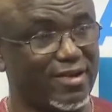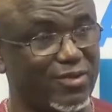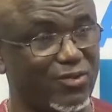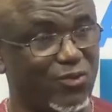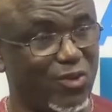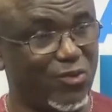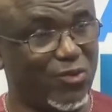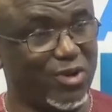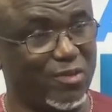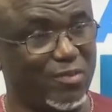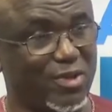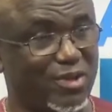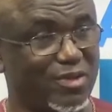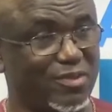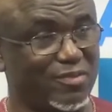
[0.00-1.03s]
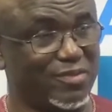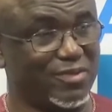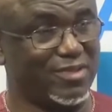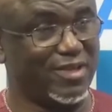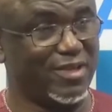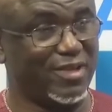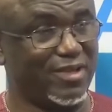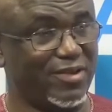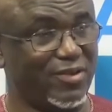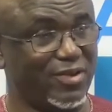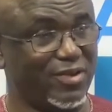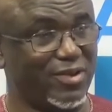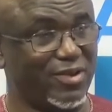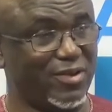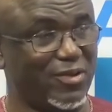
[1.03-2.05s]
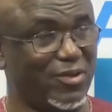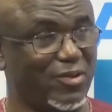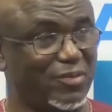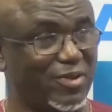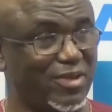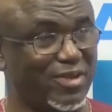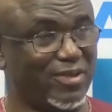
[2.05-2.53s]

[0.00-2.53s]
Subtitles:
what would it be, Mr. Kobe?